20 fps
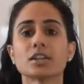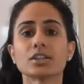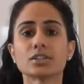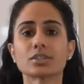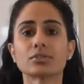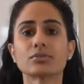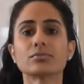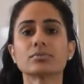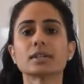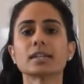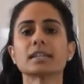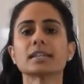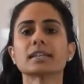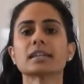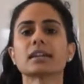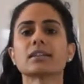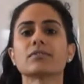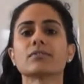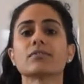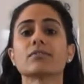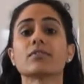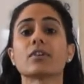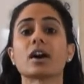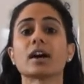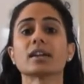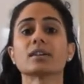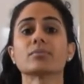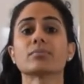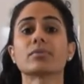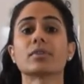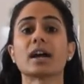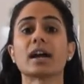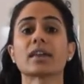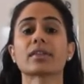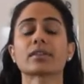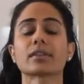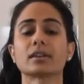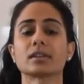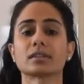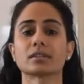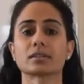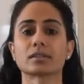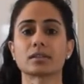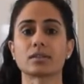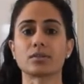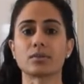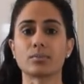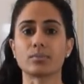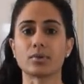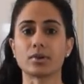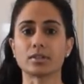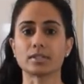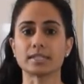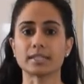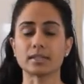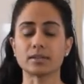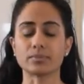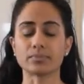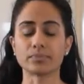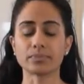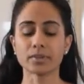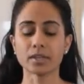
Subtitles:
to really invite breath into the body.